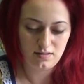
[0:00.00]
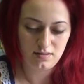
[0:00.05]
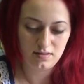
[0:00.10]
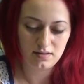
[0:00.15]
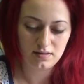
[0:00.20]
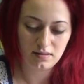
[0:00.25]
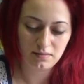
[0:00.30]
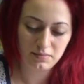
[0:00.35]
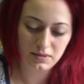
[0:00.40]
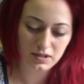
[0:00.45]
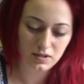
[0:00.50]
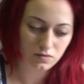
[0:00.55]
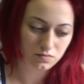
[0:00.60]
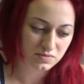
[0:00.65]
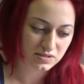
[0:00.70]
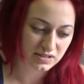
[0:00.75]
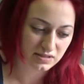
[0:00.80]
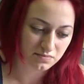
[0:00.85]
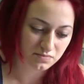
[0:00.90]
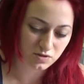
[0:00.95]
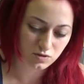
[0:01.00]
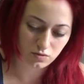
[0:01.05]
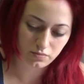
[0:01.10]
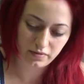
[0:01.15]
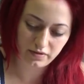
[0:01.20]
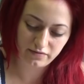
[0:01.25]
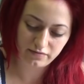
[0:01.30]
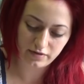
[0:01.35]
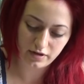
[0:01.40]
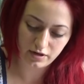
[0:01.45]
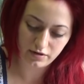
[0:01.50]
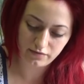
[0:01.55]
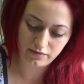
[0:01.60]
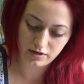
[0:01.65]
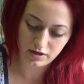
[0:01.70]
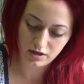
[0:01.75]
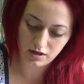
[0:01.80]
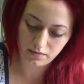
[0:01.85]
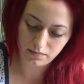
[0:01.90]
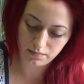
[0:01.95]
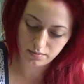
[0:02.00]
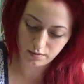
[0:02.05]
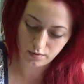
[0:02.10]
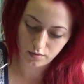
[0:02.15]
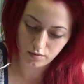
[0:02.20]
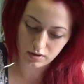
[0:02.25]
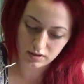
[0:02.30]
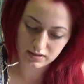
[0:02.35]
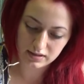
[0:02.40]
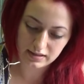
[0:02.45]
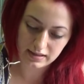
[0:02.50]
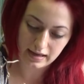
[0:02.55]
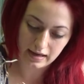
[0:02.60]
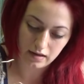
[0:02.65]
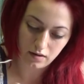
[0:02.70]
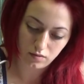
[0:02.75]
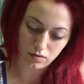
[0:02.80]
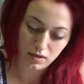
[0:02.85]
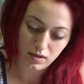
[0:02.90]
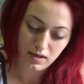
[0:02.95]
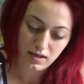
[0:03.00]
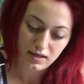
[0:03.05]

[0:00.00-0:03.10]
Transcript: The medium seems to be very broken down.